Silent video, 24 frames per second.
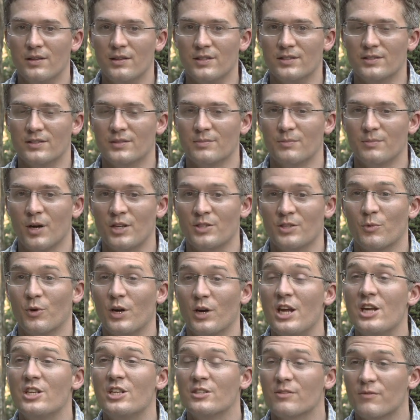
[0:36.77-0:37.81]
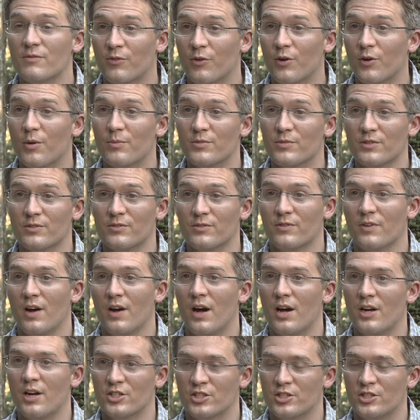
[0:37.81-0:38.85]
These much more ancient forms of
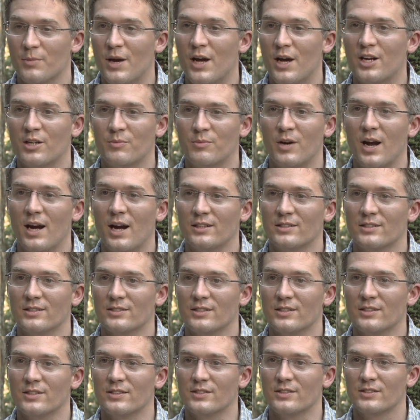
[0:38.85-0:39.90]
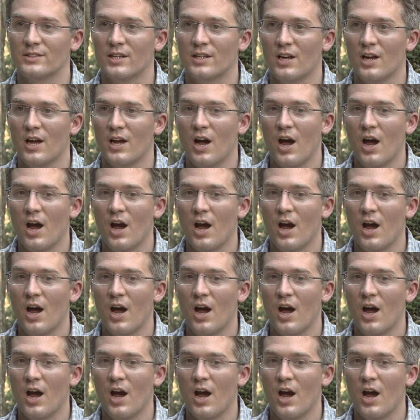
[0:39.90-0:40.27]
shamanic practices,